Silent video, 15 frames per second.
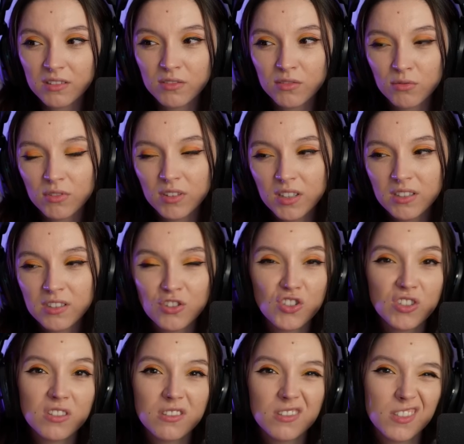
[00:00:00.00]
Today is
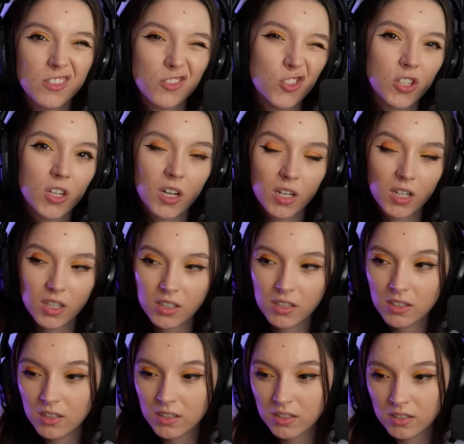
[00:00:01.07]
just CGI.
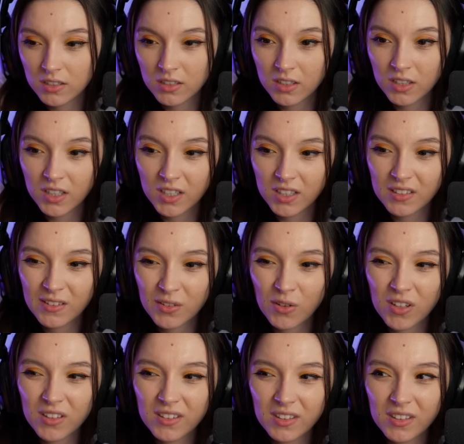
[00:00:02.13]
It's
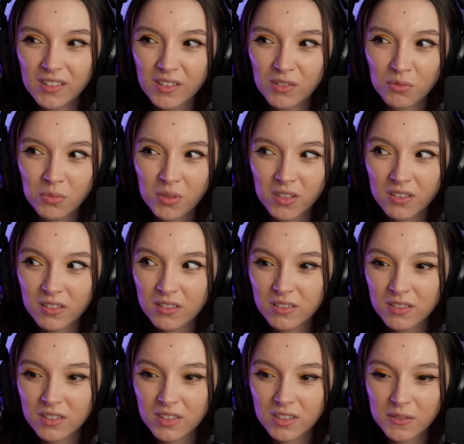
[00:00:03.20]
quite easy to make
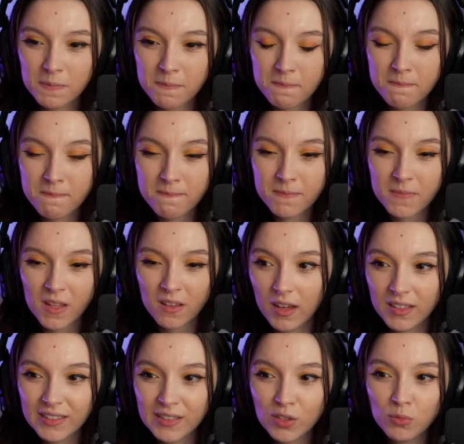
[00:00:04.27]
this.
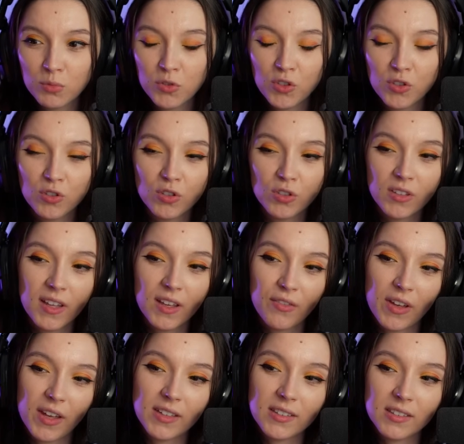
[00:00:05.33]
I assume when you don't have
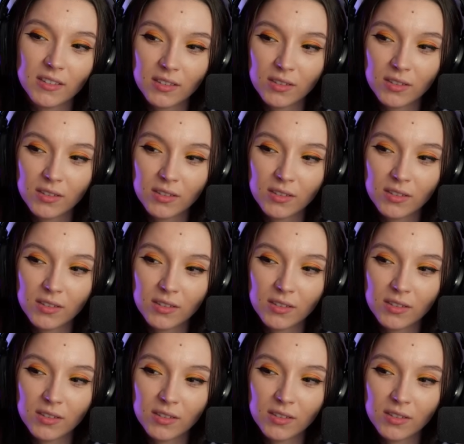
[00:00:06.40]
access